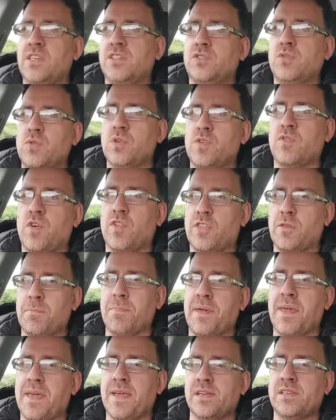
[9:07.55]
So you've got the
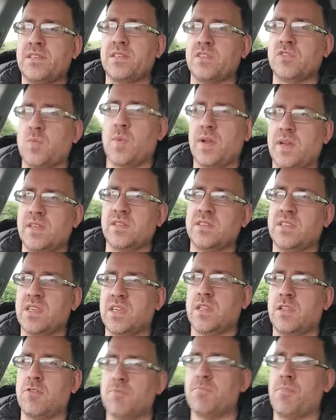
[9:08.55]
base as well as the
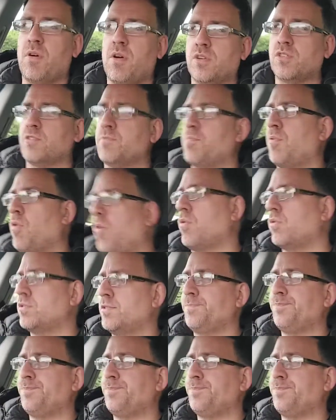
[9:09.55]
lumbar support.